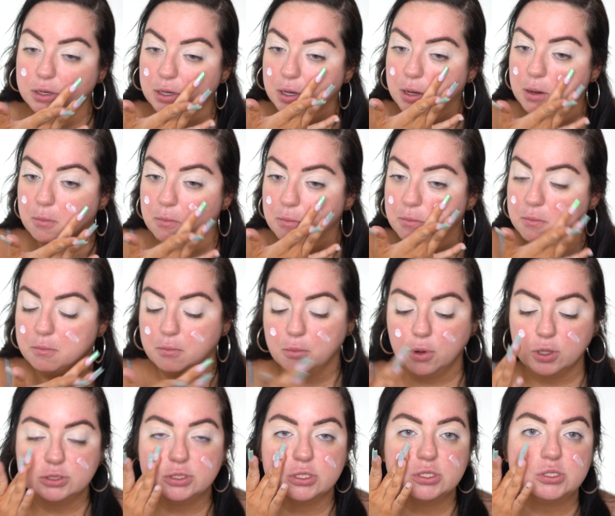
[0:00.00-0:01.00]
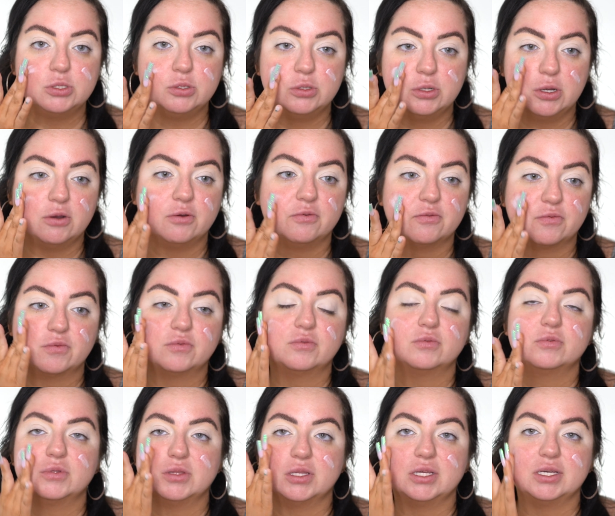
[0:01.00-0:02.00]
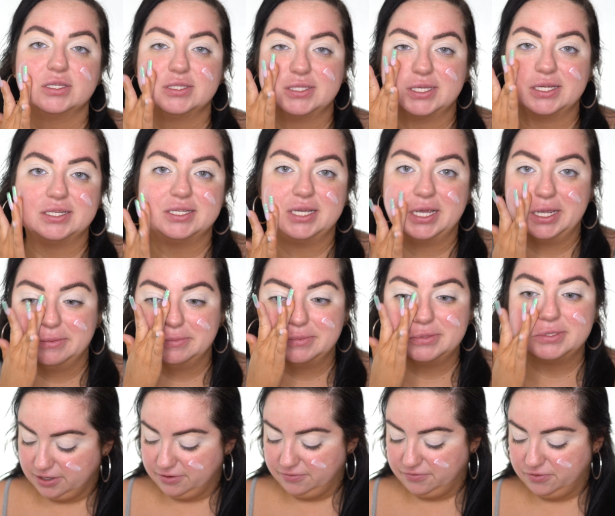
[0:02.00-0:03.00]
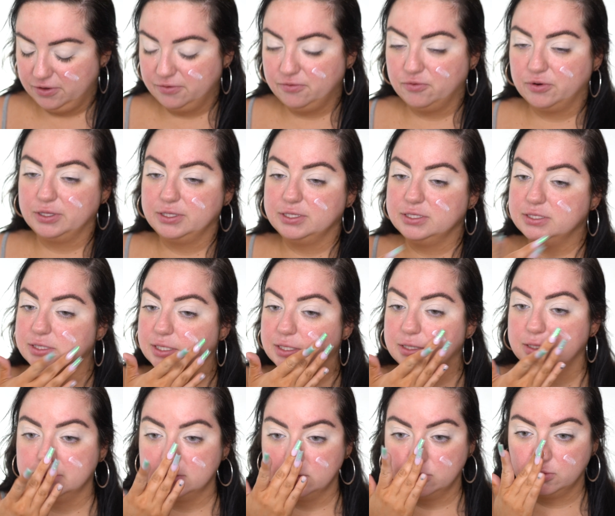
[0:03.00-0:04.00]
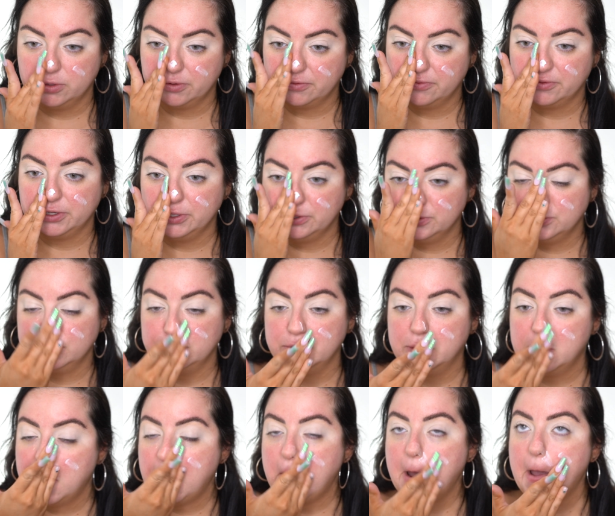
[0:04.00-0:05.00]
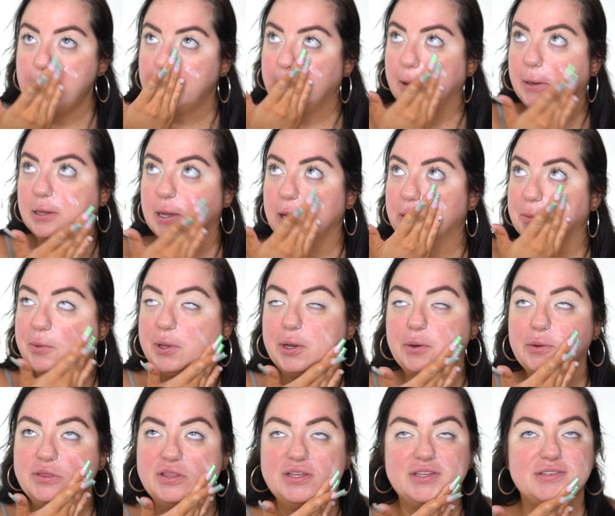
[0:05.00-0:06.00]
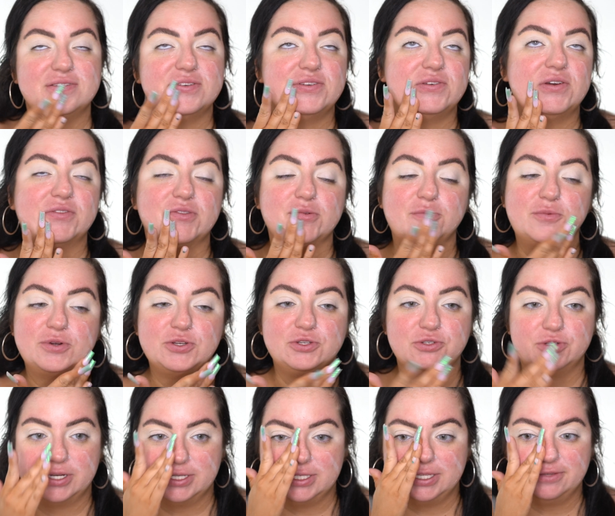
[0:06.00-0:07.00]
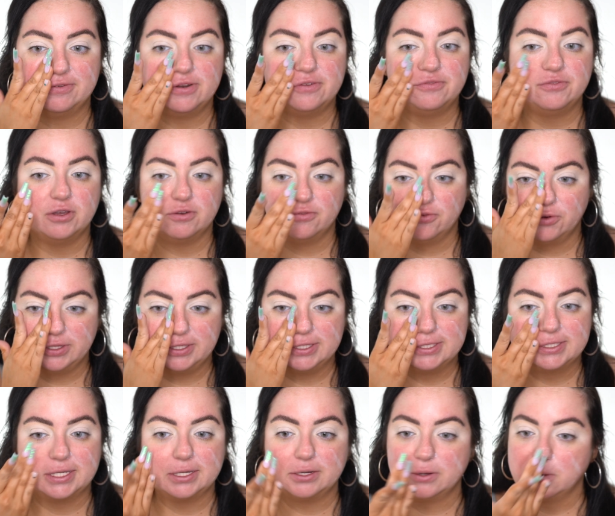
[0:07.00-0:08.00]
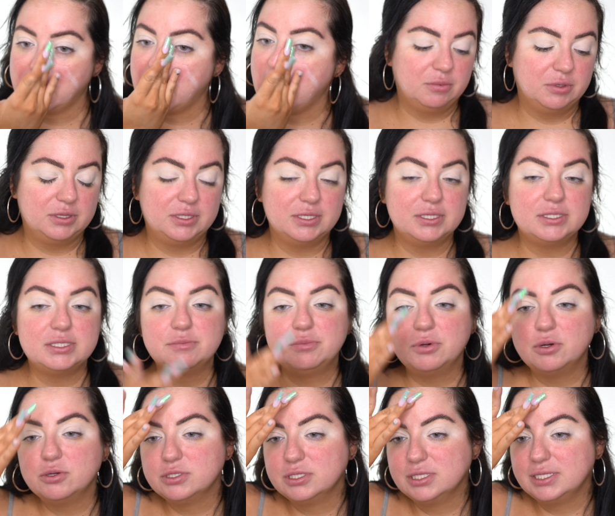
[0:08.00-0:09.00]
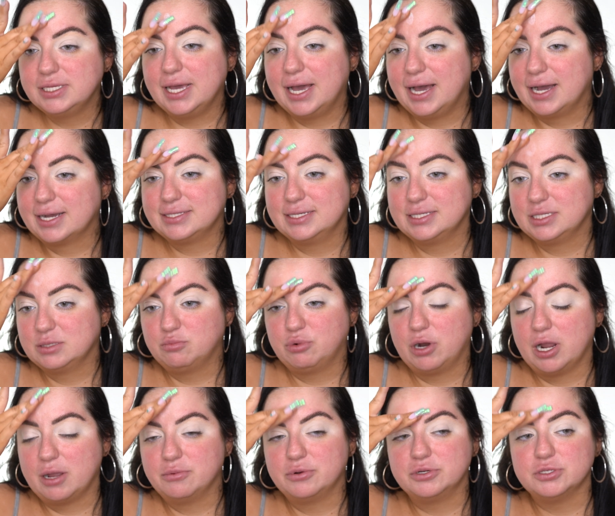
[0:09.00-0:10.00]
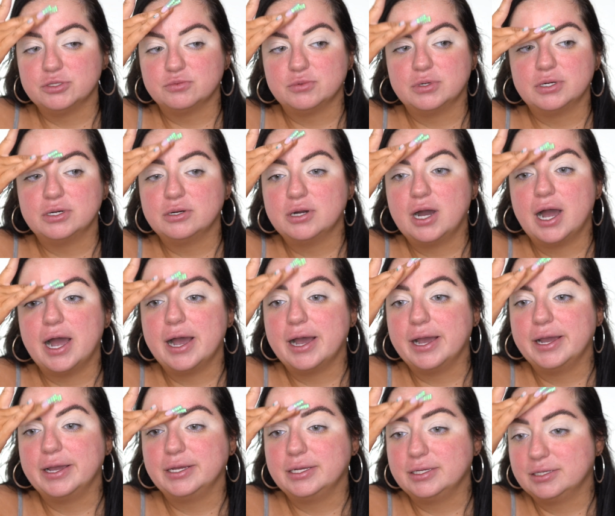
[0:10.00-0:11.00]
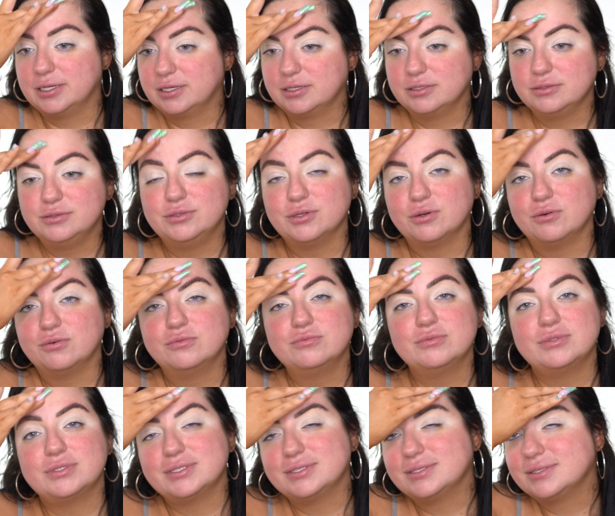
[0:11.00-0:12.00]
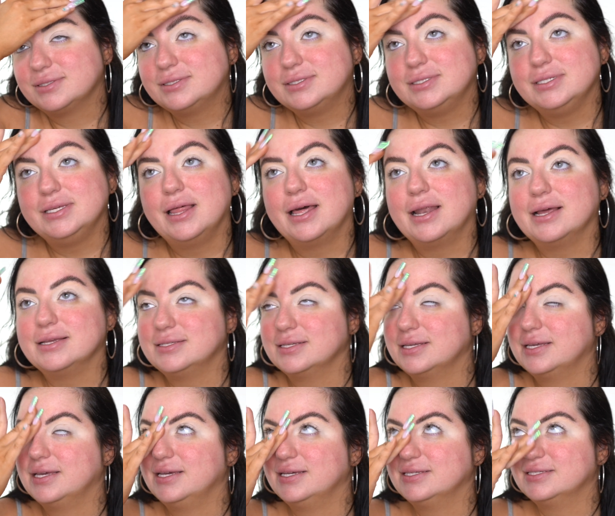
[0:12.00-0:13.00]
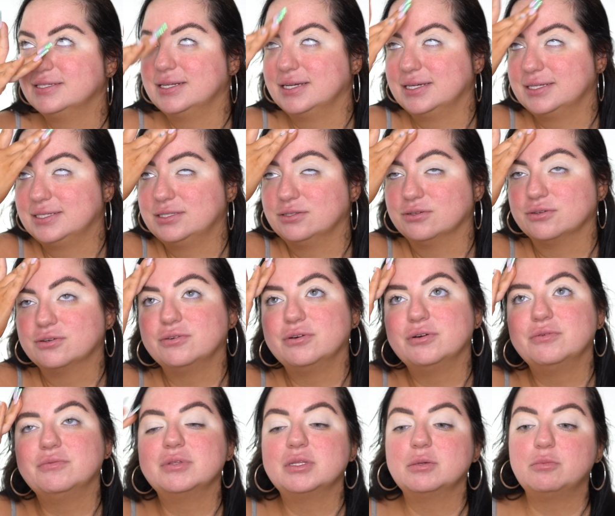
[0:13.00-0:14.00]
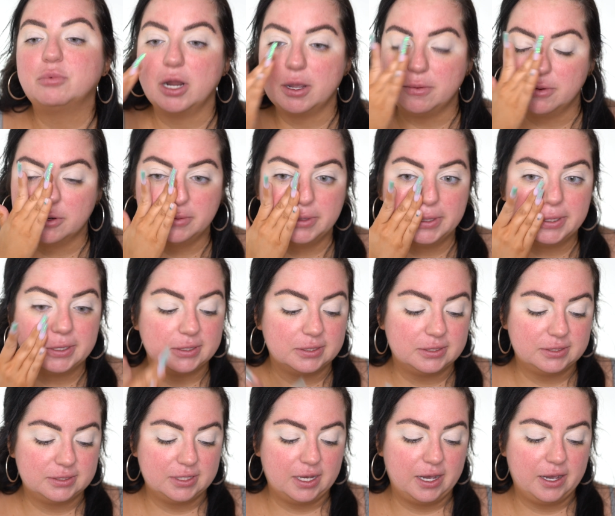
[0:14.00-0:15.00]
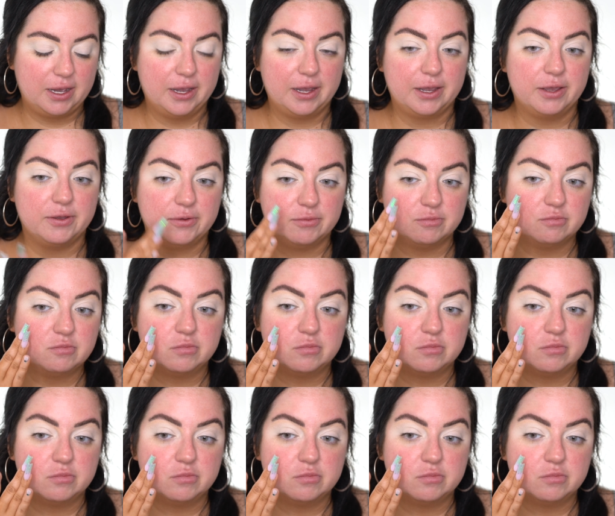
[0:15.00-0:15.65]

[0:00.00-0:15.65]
a multitude of like skin types. And if you have oily skin, this will work for you too. I don't care what they say, you have to moisturize even if you have oily skin, okay? But this supposedly acts as a primer as well. I don't see that as the case, and I still go in with the primer because I